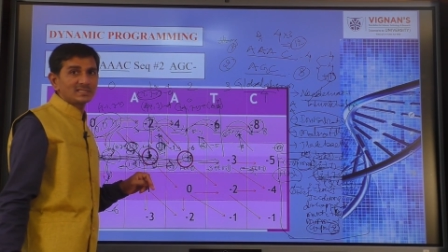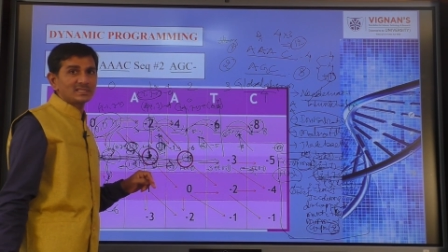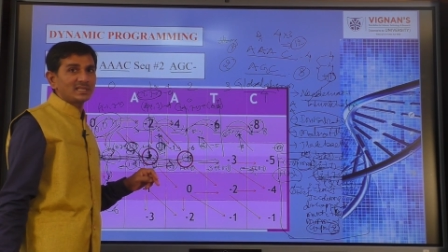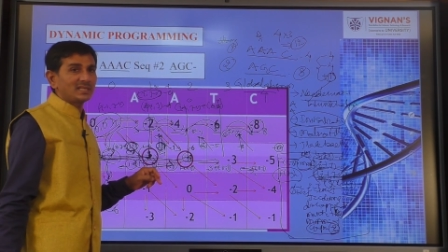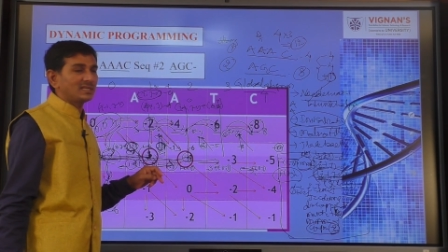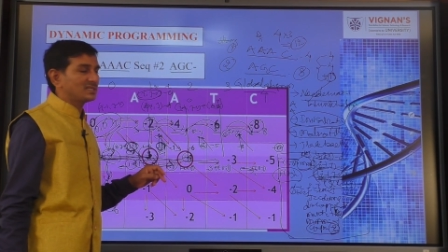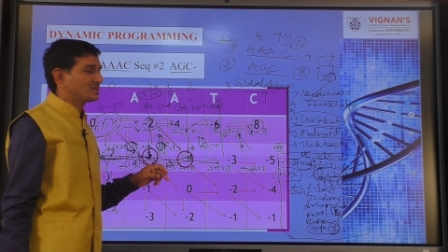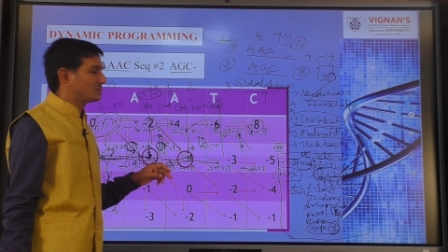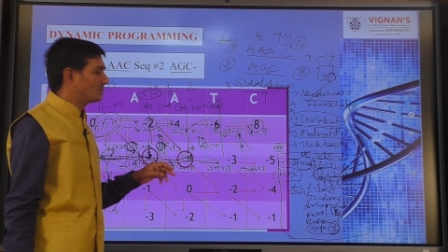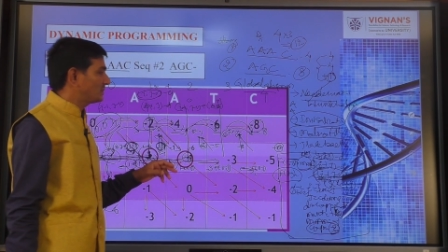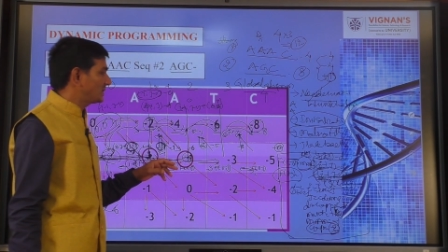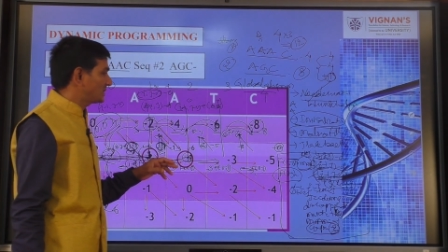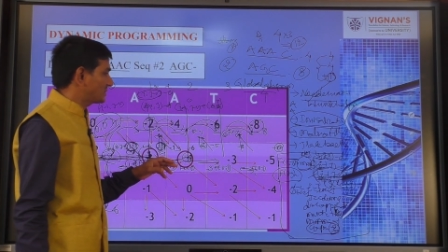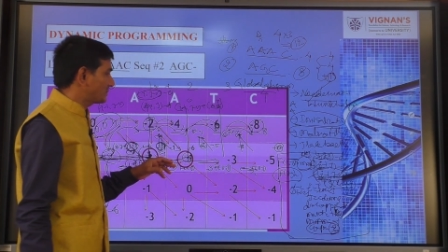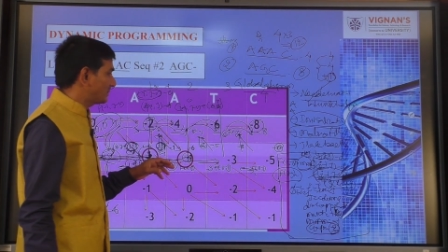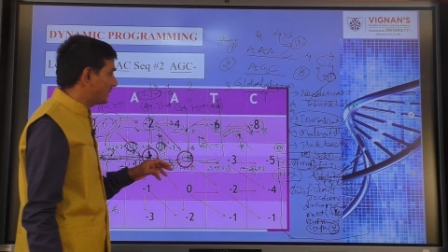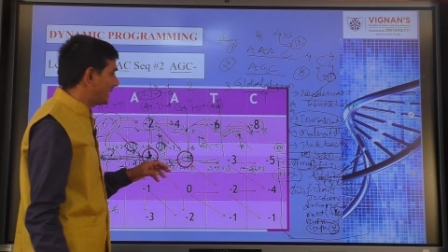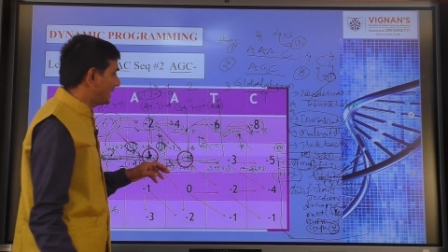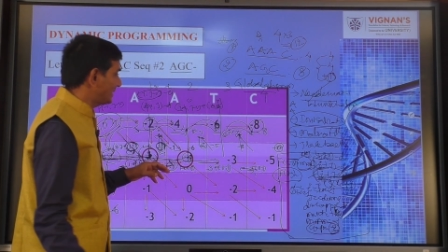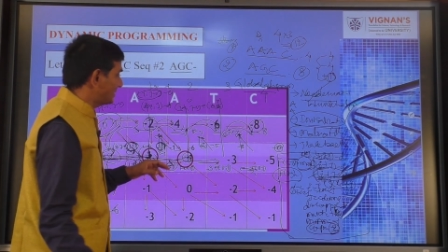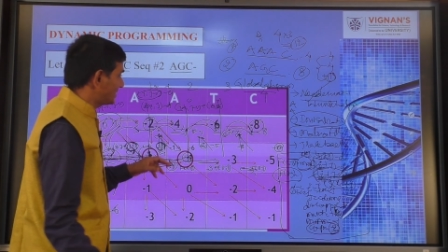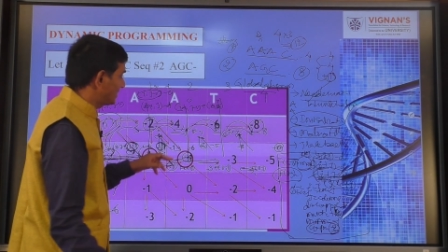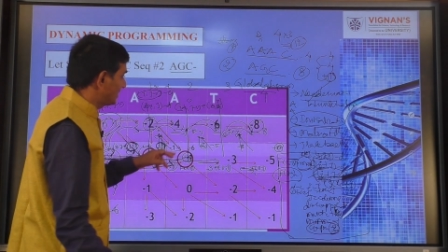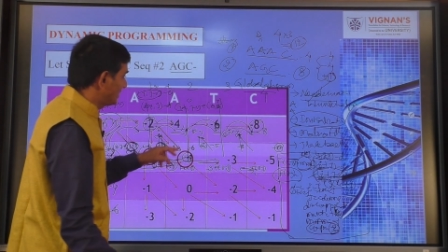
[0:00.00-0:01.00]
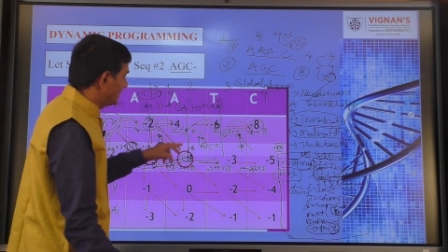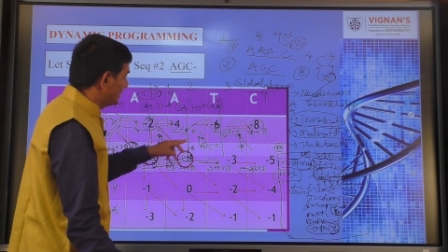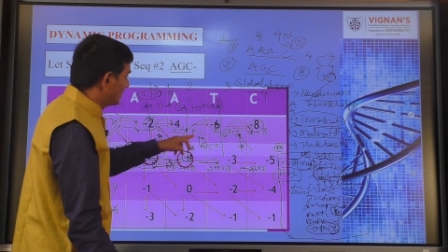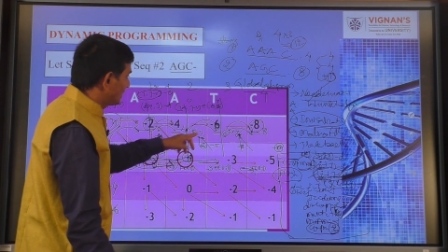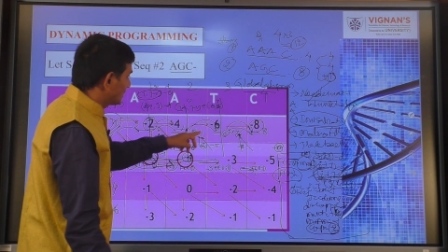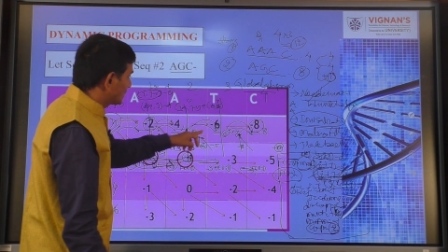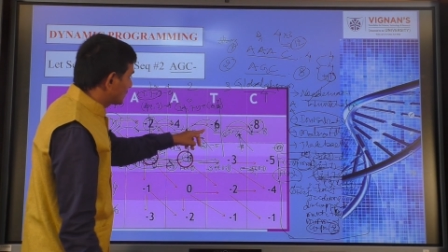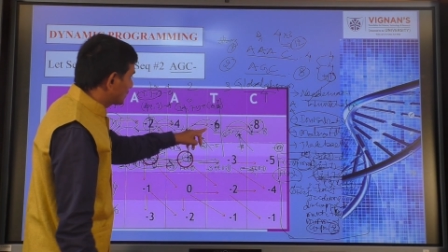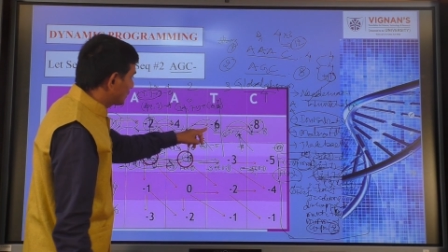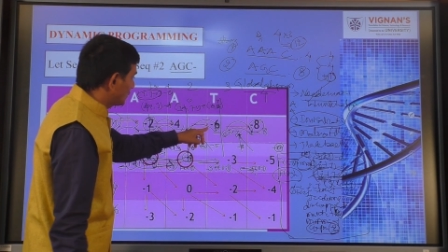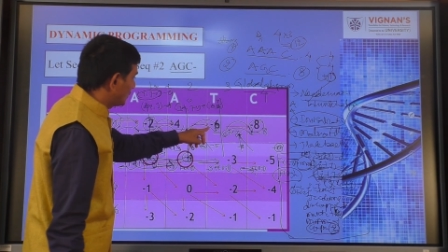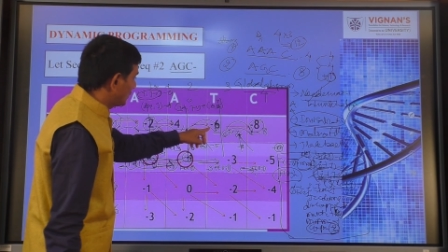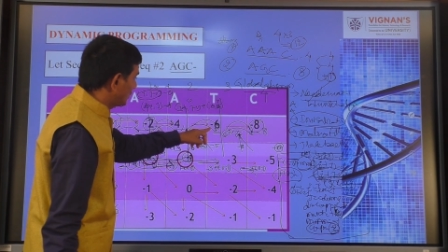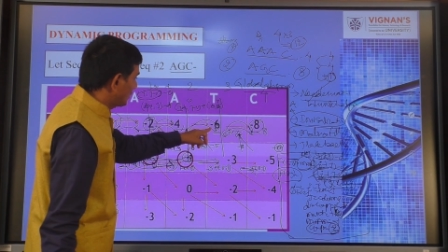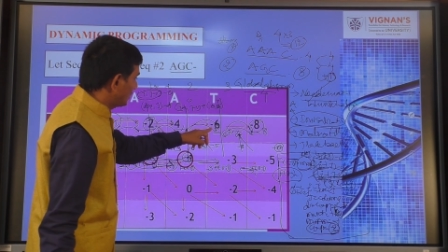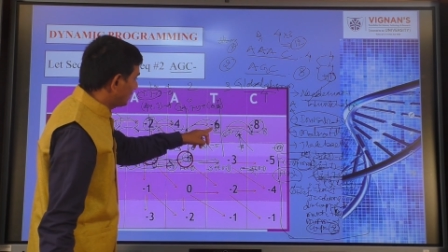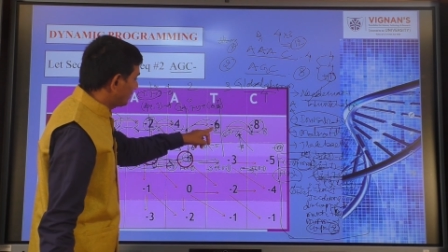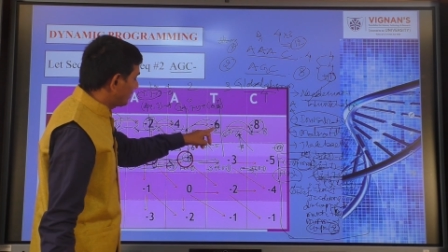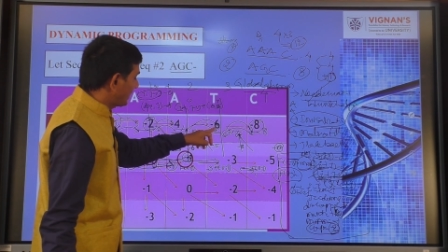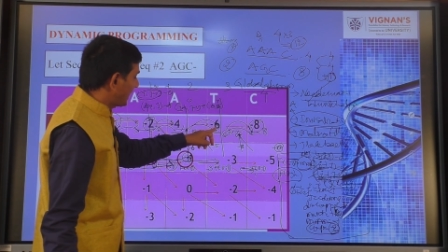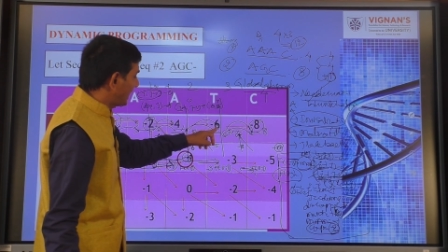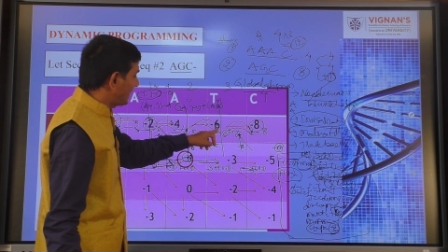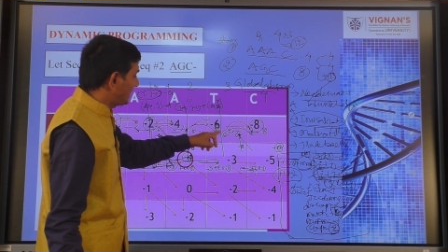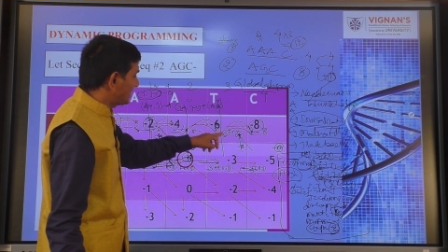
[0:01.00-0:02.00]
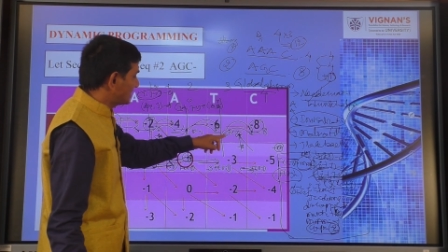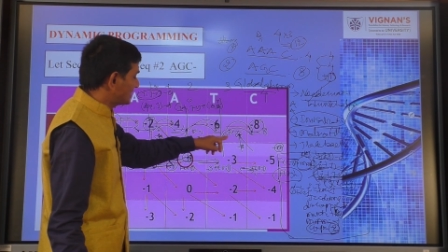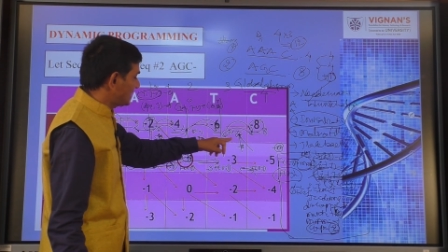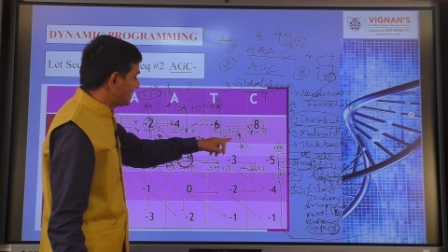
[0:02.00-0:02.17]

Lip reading: C is mismatch. So, minus